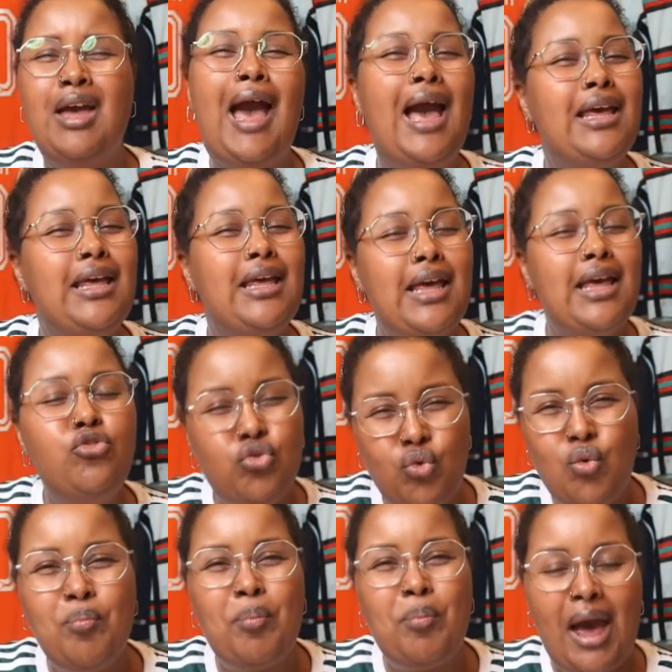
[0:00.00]
I
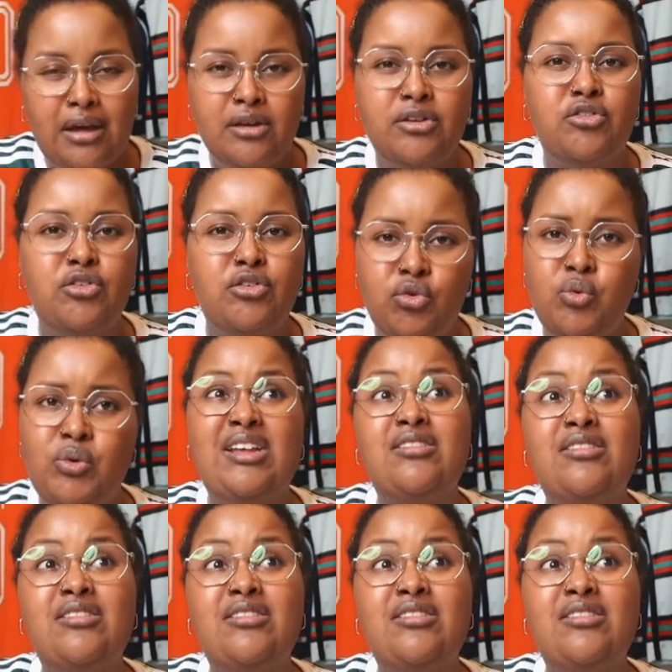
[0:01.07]
do back us to do it.